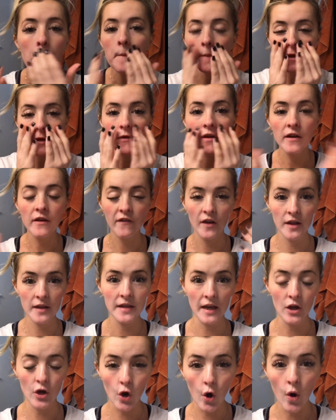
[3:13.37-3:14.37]
But you can feel it's
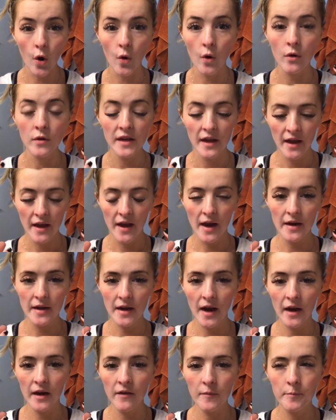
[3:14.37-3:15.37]
like cold and it
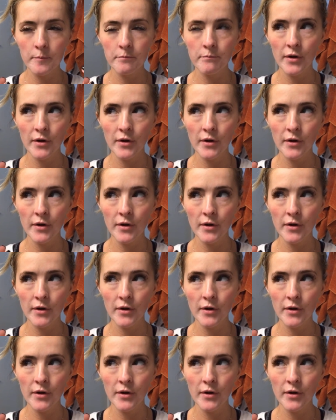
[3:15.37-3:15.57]
kind of